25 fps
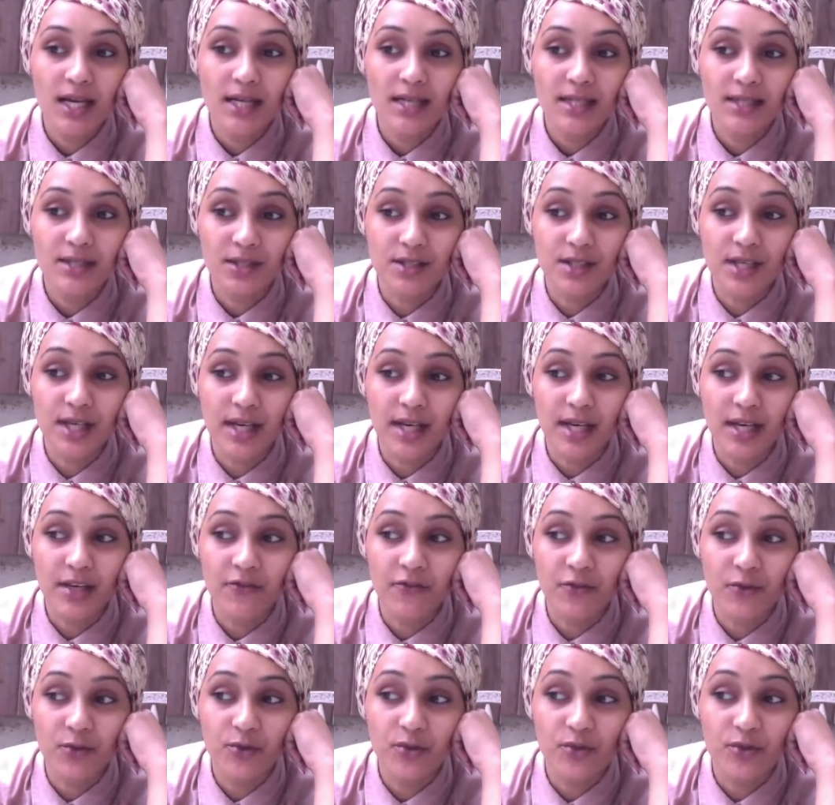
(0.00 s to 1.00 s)
So yeah,
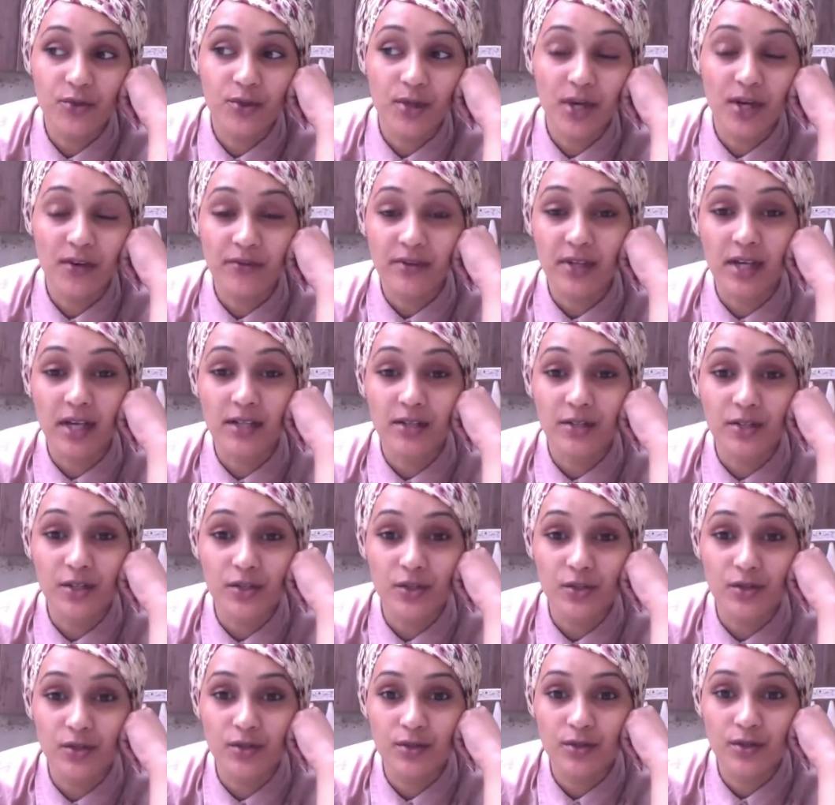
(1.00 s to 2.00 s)
if you do have that,
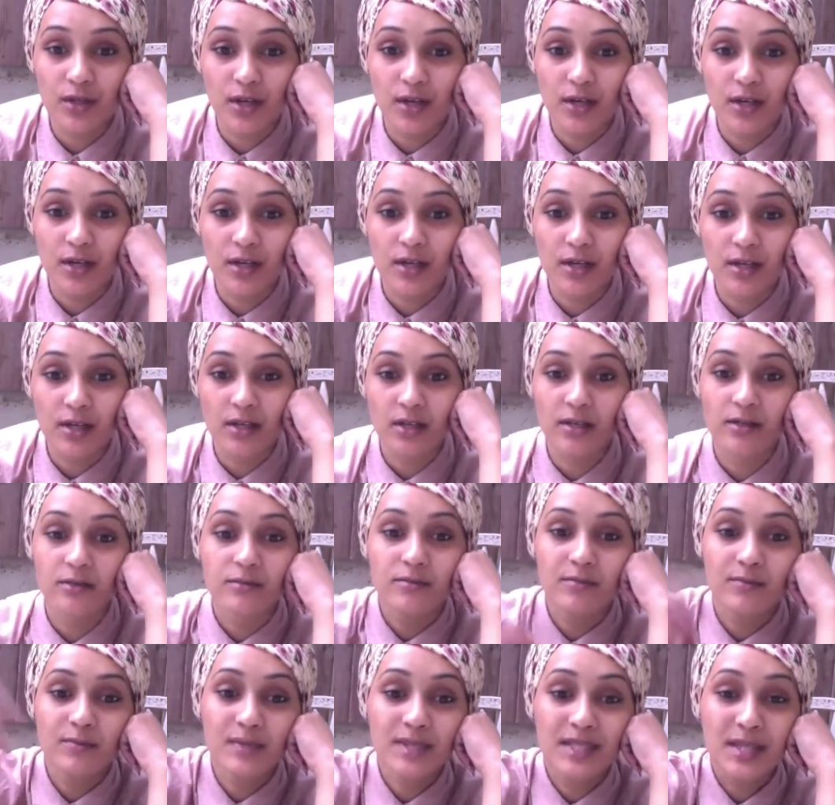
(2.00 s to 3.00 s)
just
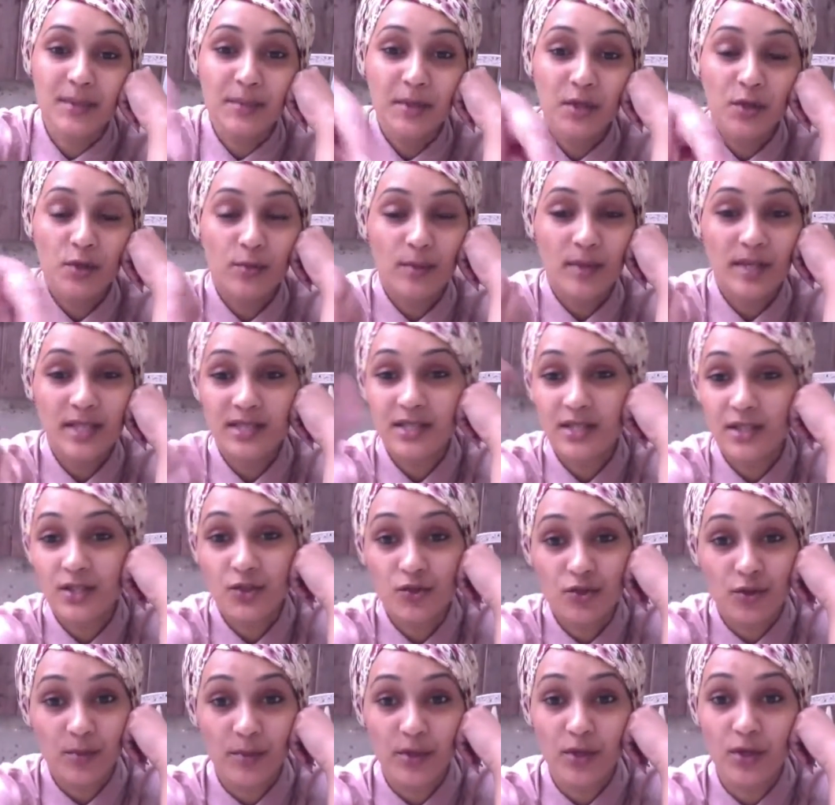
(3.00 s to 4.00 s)
send me a little message,
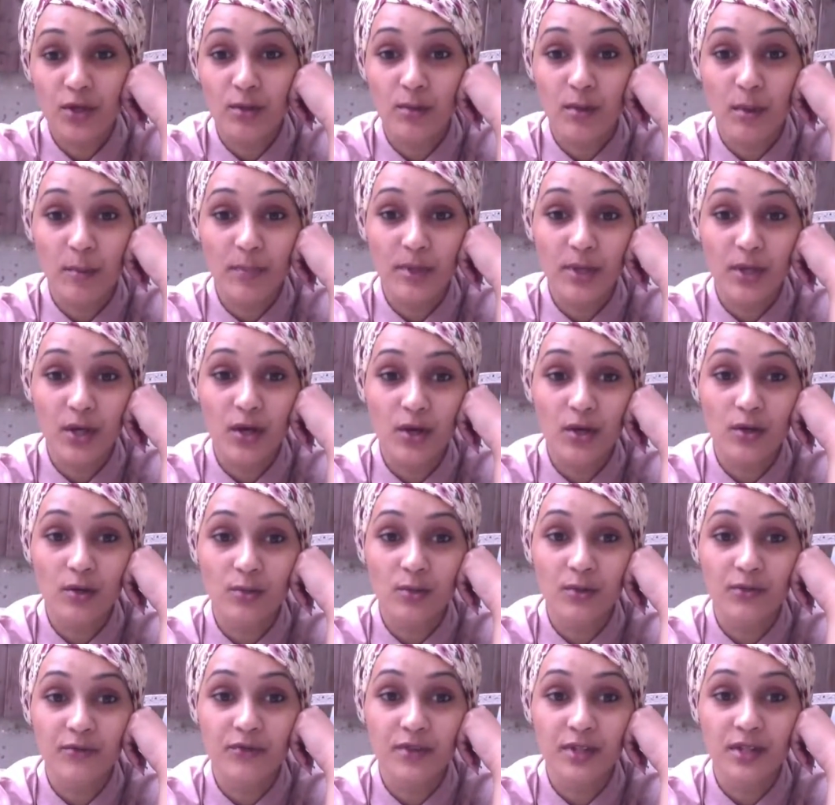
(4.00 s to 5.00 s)
drop me a comment below
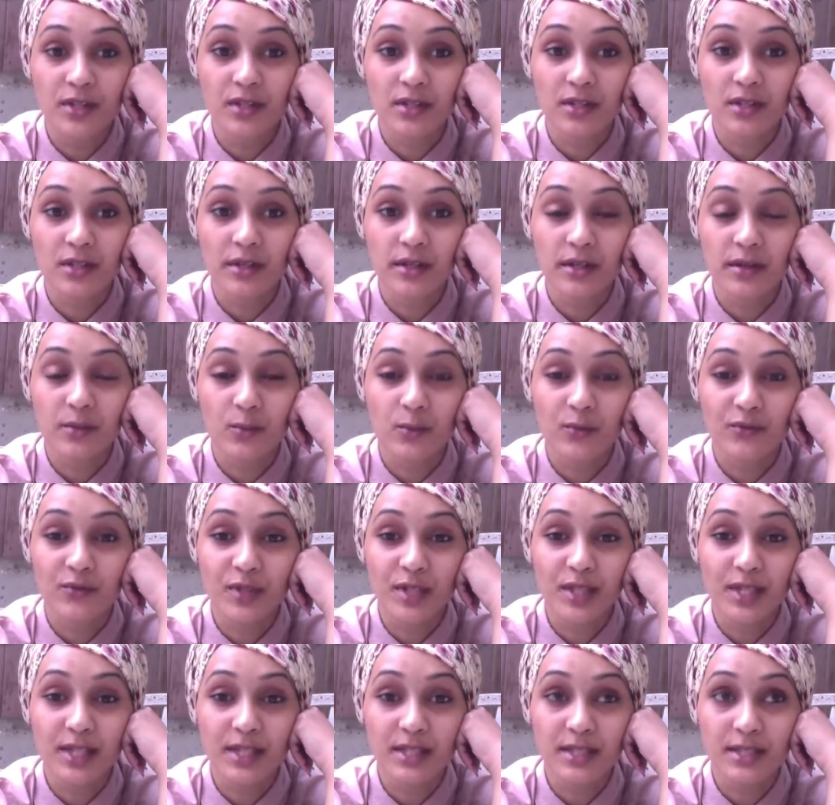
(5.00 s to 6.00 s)
with the
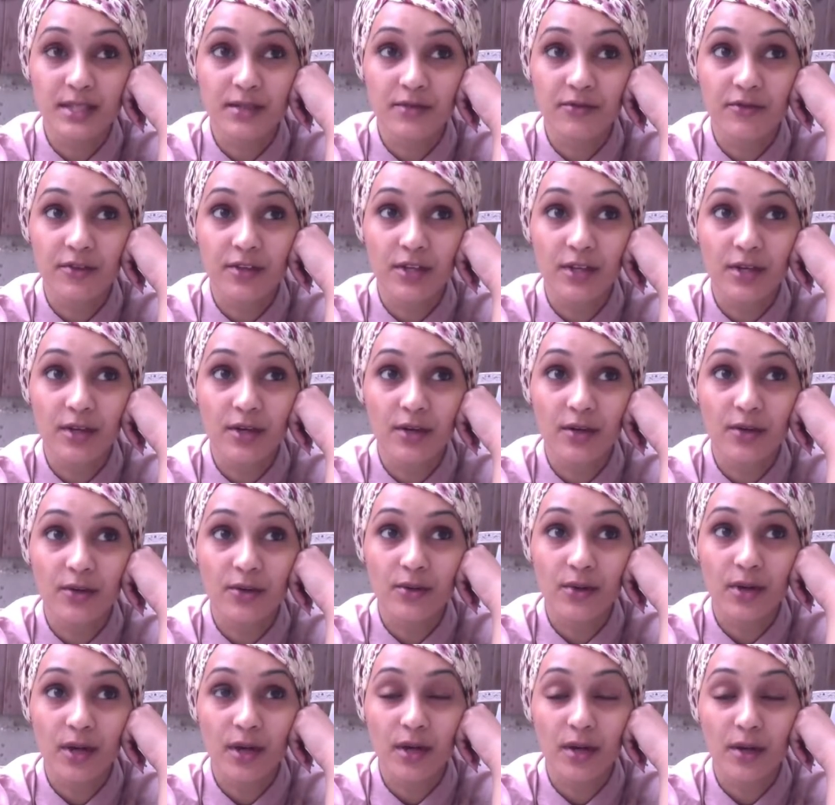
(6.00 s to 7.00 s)
link to the
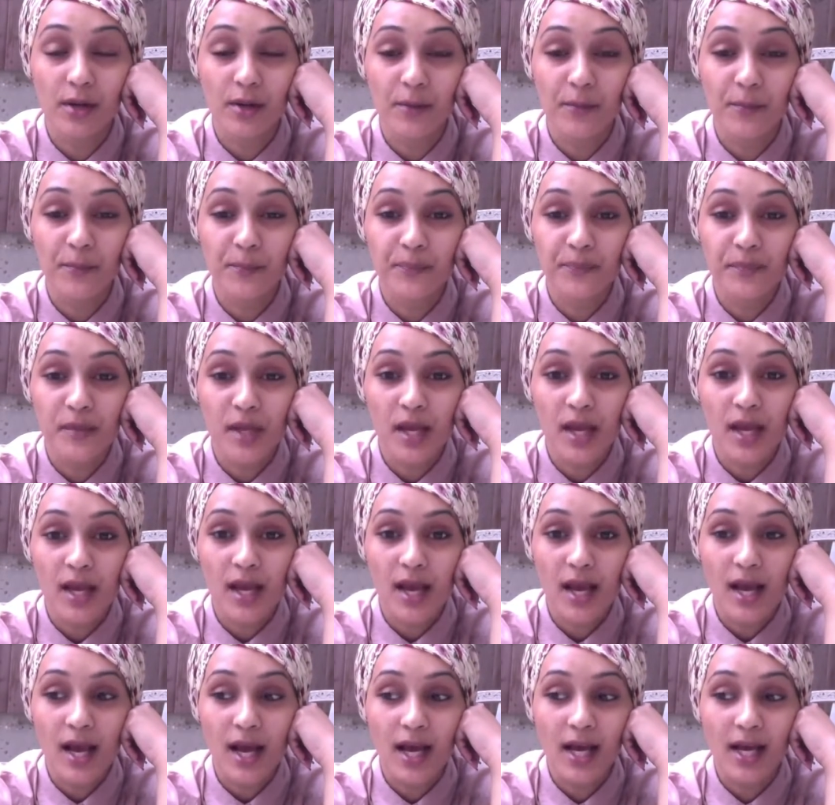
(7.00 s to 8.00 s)
video,
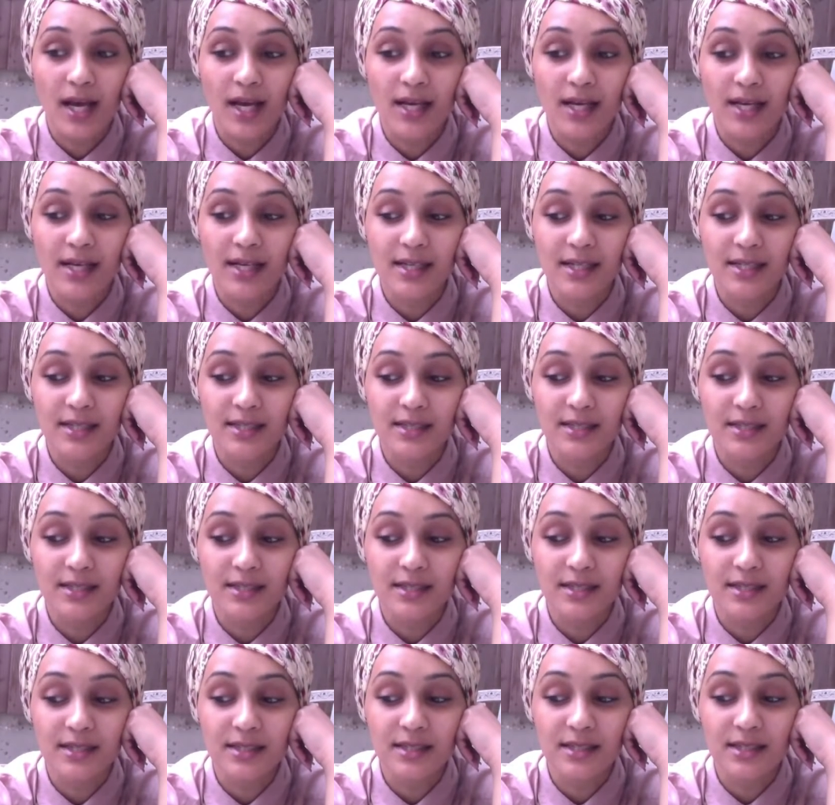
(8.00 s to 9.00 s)

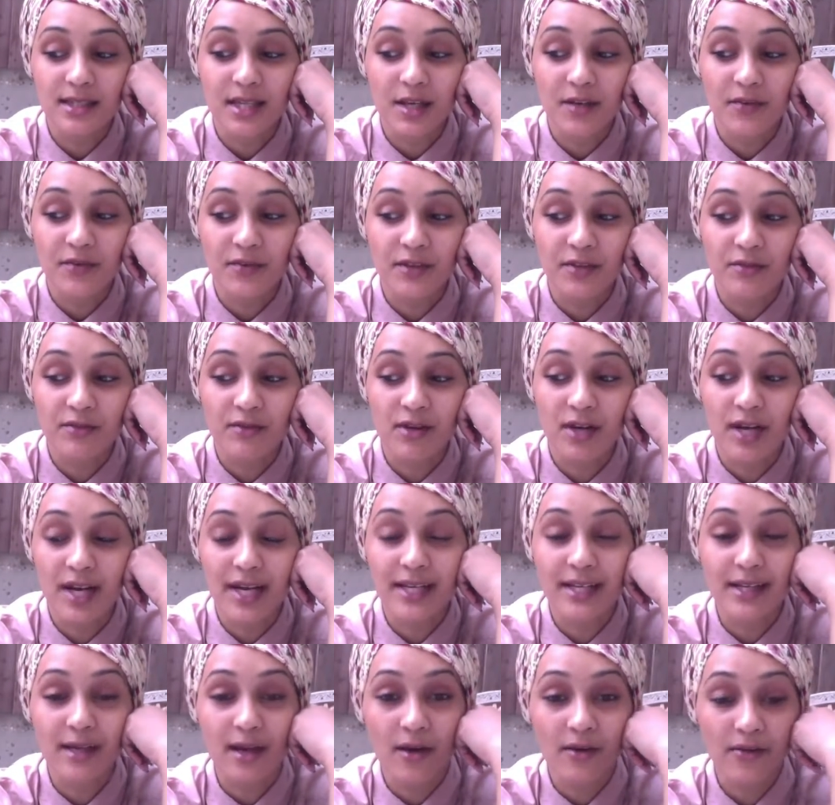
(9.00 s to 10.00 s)
and if there are
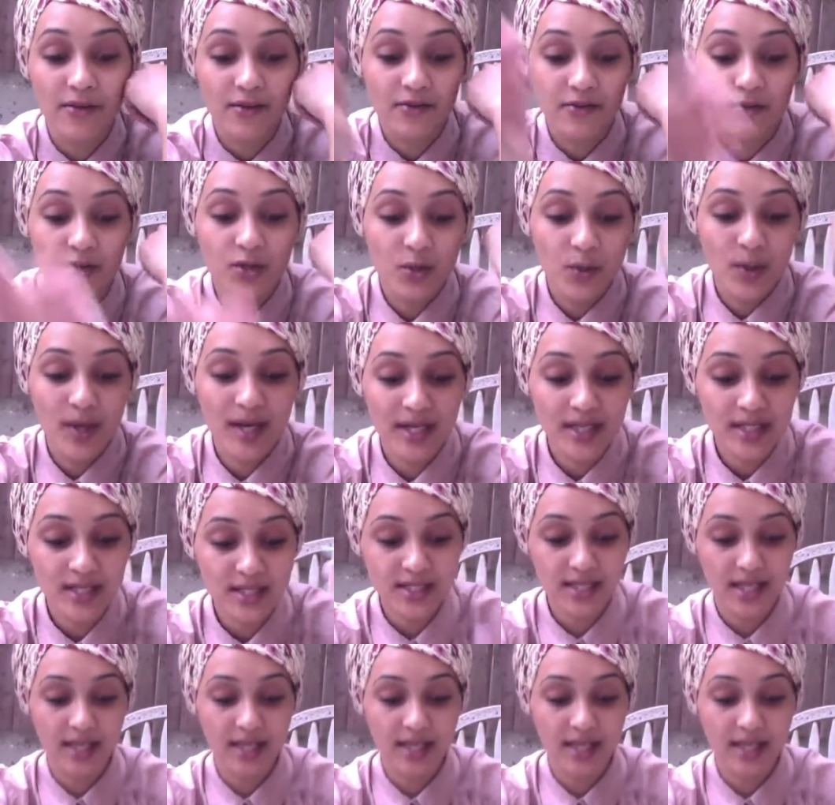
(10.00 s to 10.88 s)
any other requests,